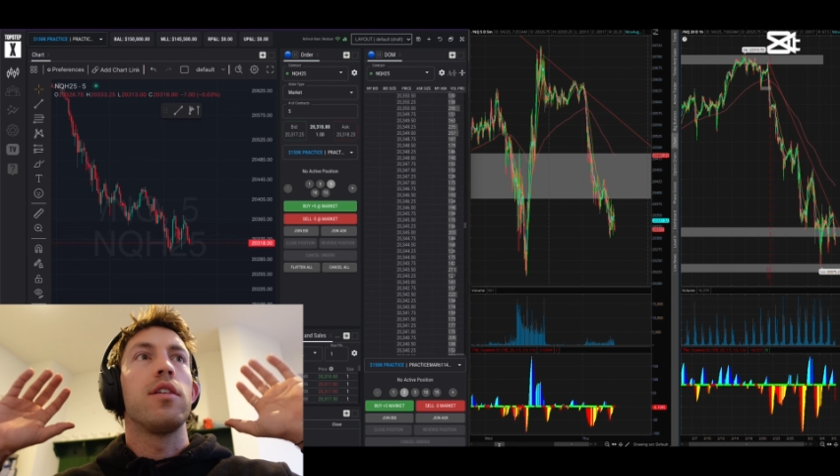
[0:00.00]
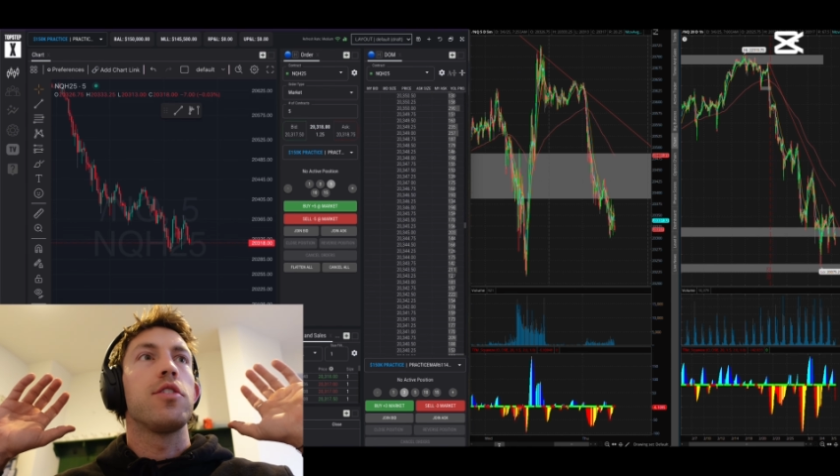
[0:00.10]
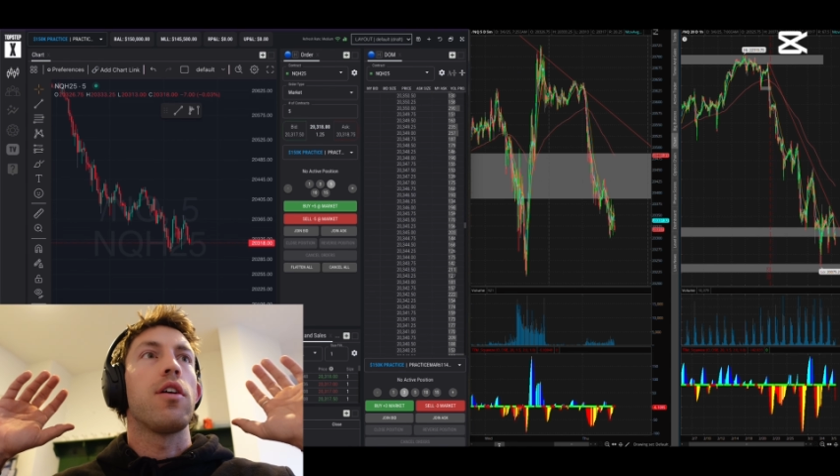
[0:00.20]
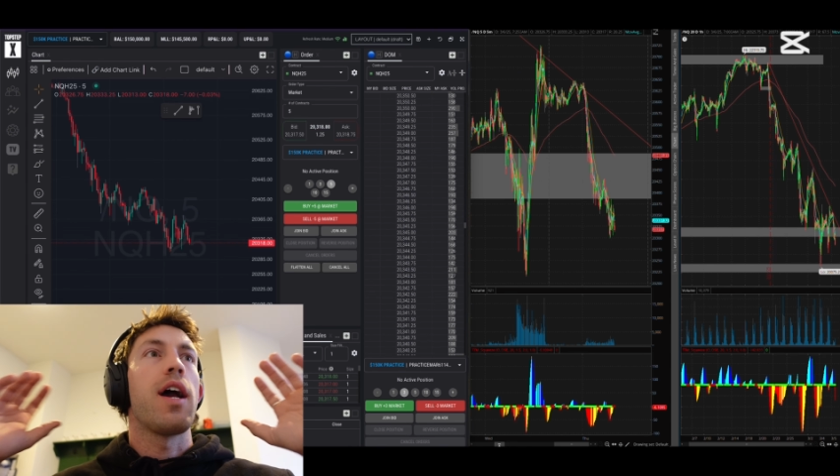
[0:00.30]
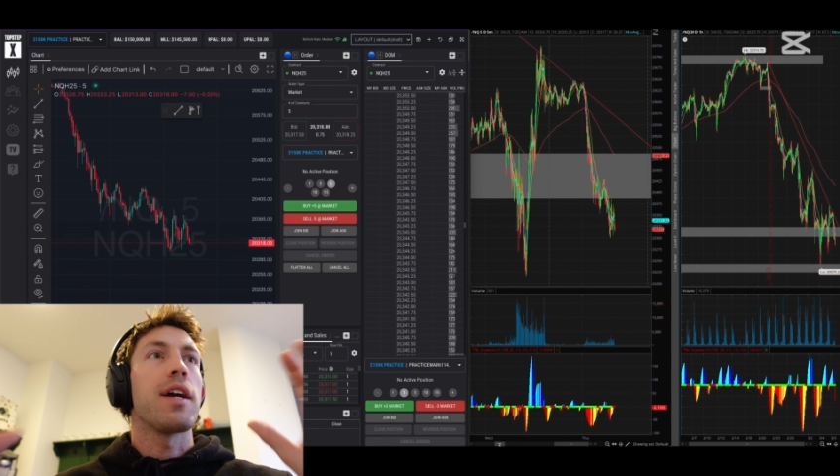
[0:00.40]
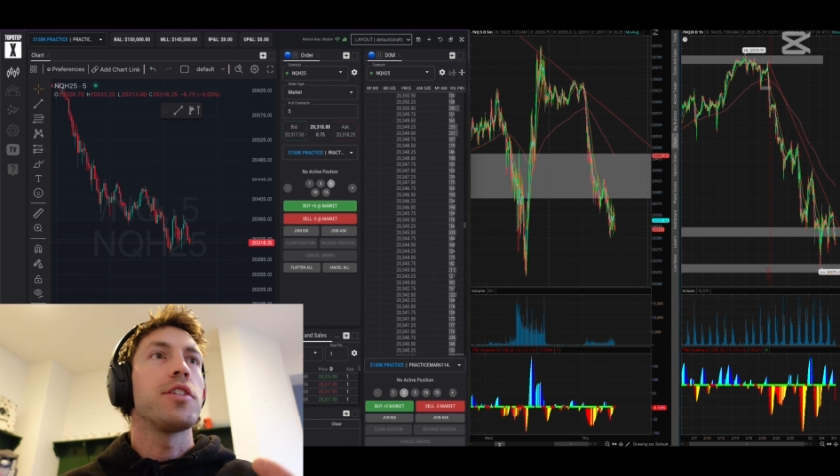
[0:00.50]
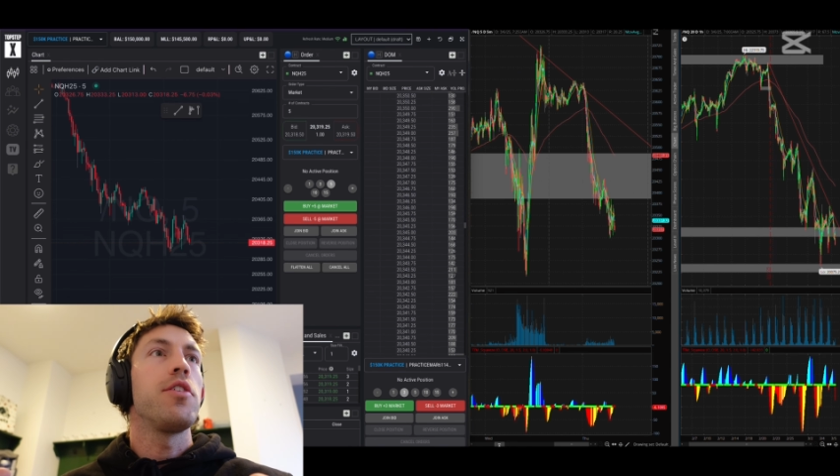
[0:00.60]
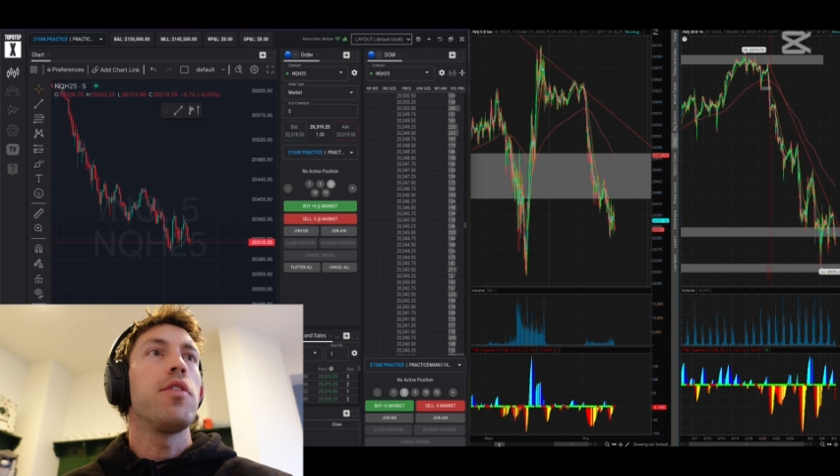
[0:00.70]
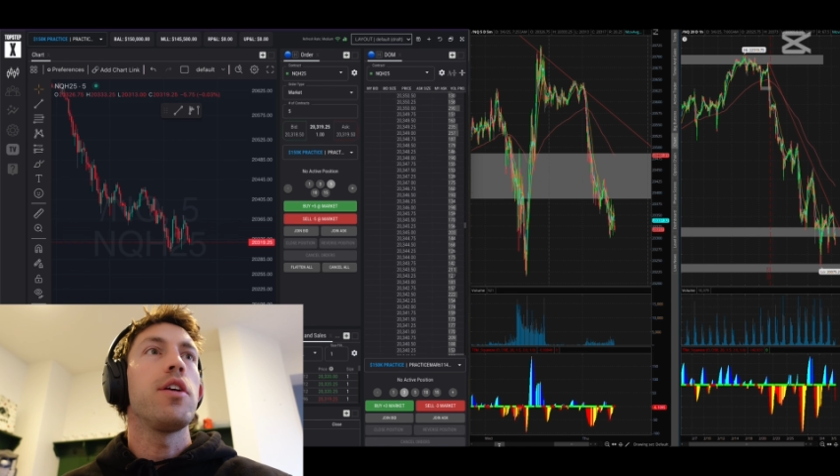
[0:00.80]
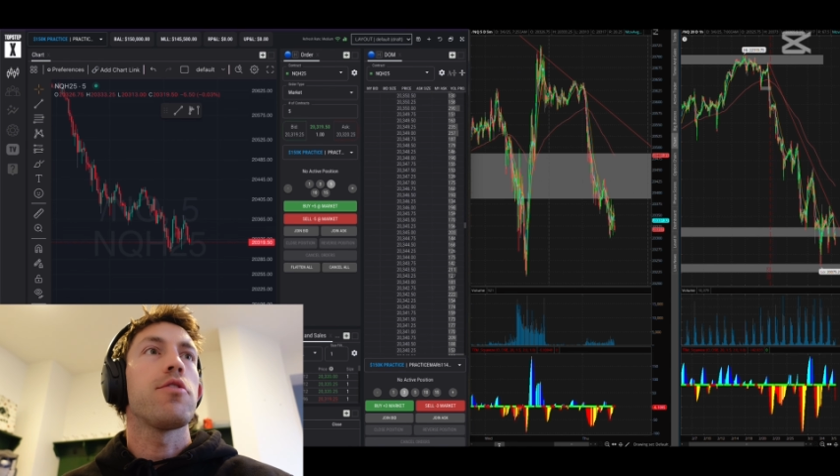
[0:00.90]
start
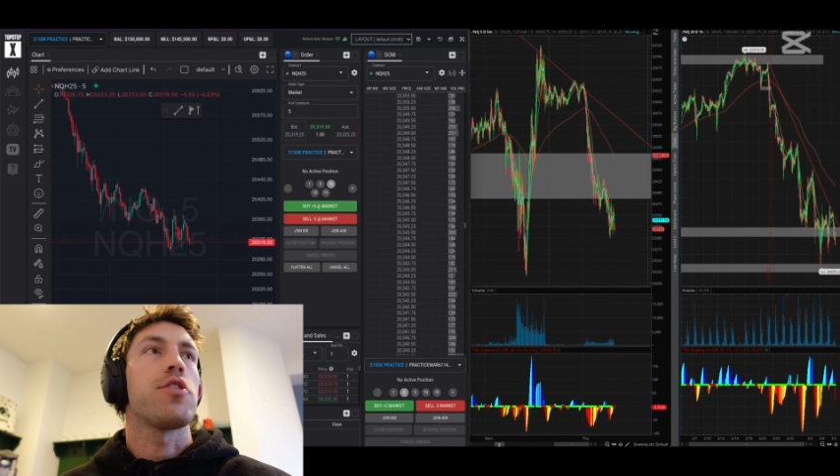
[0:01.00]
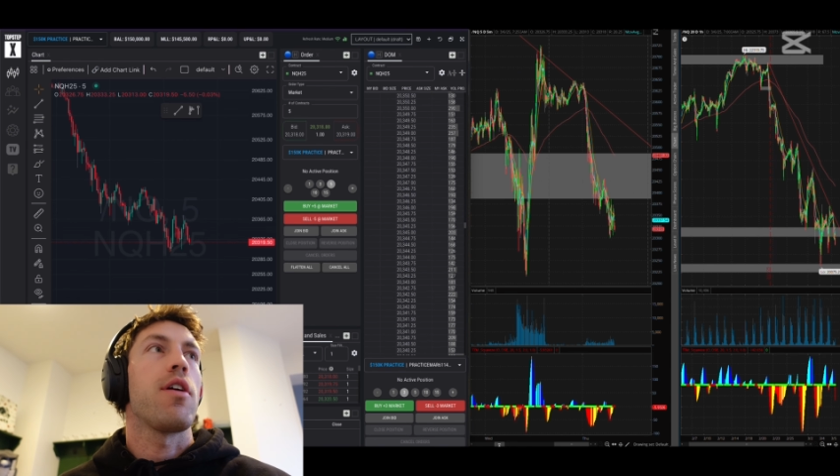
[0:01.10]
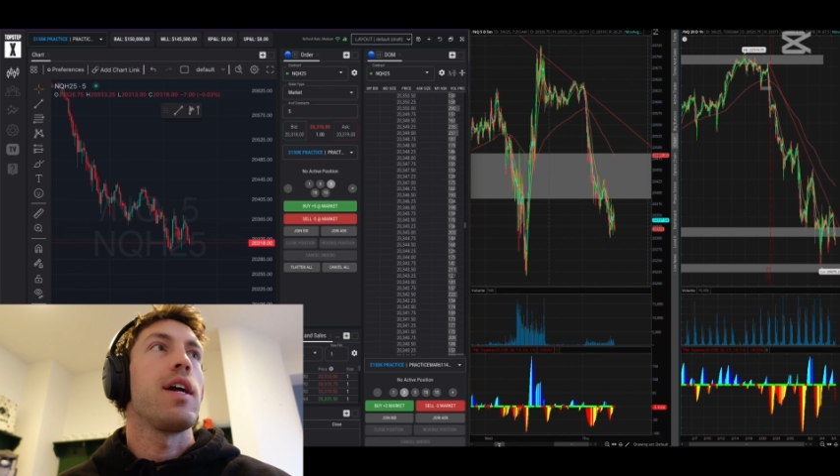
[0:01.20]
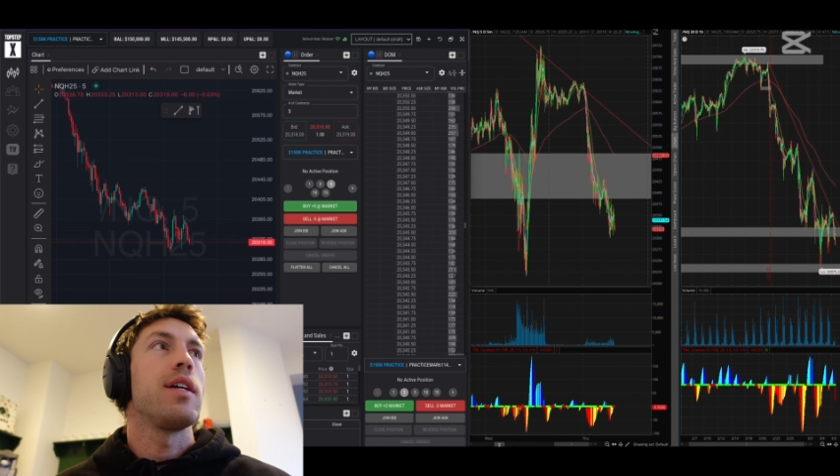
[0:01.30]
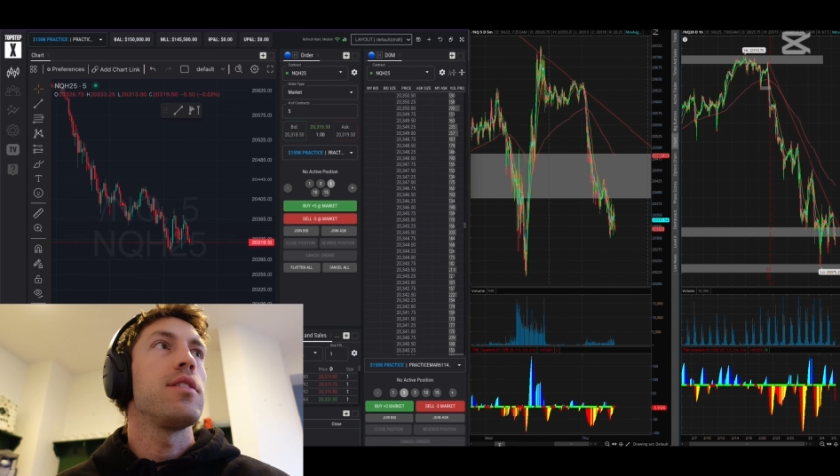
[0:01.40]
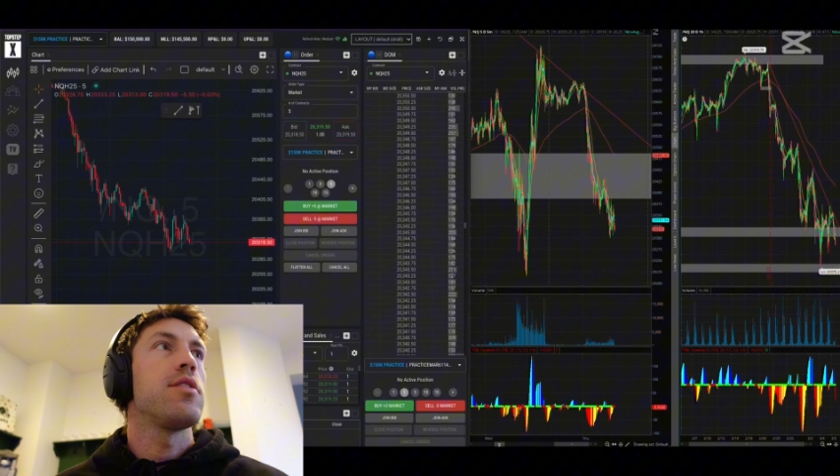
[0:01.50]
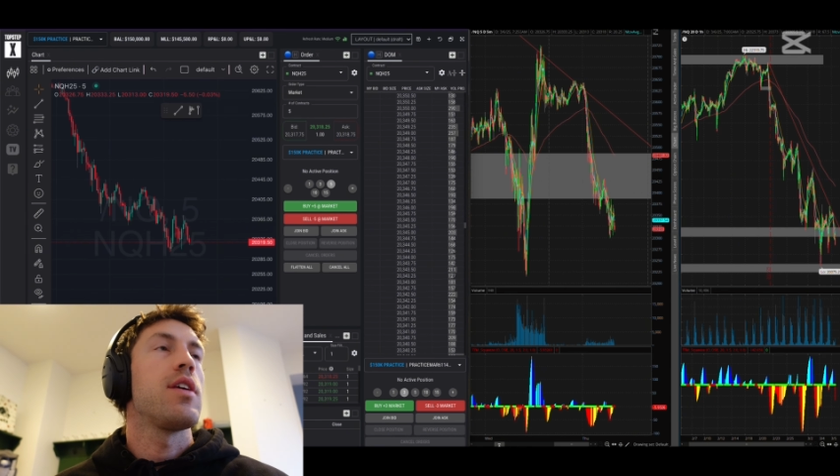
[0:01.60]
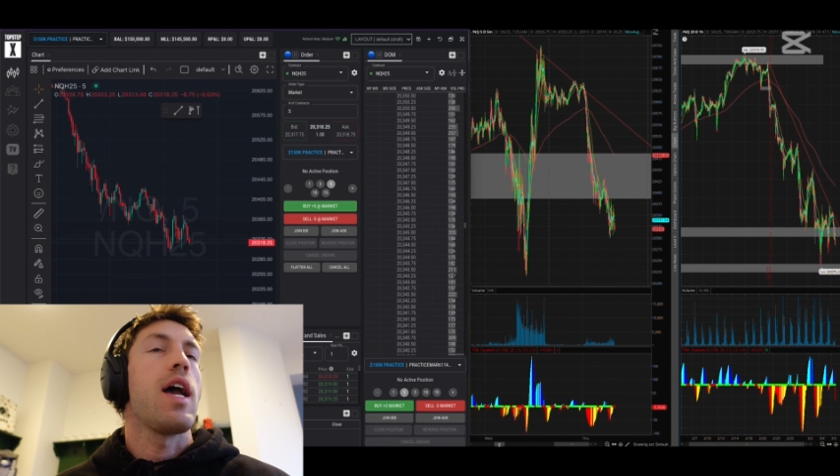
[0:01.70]
executing your trades